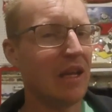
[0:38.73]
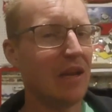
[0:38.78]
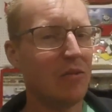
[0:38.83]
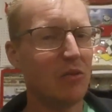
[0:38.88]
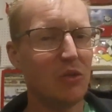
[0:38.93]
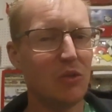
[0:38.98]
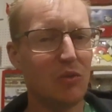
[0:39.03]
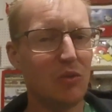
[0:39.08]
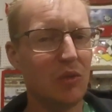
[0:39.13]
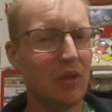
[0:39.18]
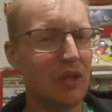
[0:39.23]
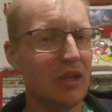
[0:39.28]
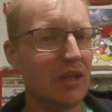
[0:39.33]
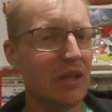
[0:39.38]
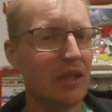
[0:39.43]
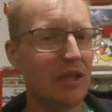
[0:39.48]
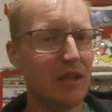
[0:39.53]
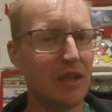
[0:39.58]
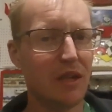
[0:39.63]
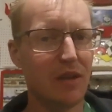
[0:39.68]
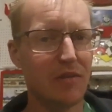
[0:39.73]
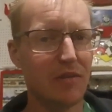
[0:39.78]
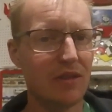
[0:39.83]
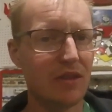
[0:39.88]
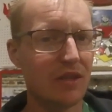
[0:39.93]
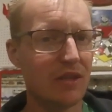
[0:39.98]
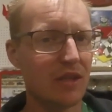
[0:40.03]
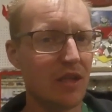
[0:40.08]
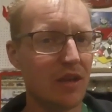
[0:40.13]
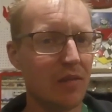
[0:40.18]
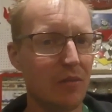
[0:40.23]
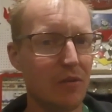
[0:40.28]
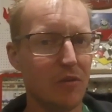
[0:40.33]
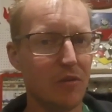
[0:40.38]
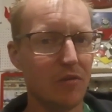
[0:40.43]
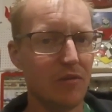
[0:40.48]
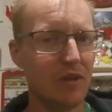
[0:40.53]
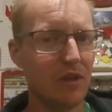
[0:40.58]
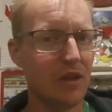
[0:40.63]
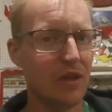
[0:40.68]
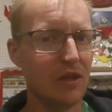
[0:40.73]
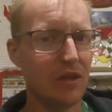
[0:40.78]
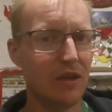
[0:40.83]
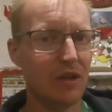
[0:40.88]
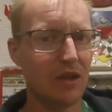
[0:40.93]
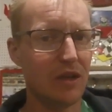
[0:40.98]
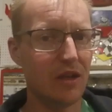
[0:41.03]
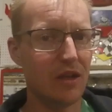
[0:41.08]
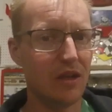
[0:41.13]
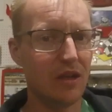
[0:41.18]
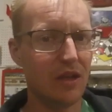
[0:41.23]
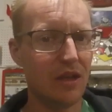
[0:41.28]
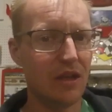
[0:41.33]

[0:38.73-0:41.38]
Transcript: it was really tough to stay motivated on it.